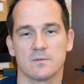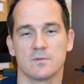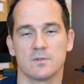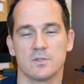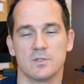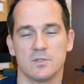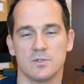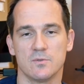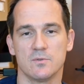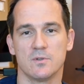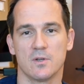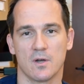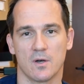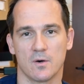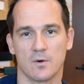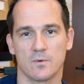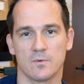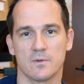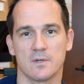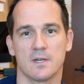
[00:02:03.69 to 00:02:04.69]
you
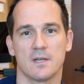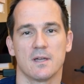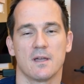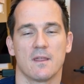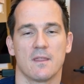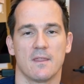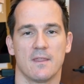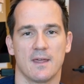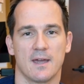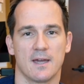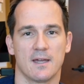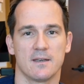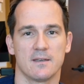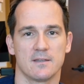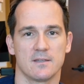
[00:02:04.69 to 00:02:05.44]
know that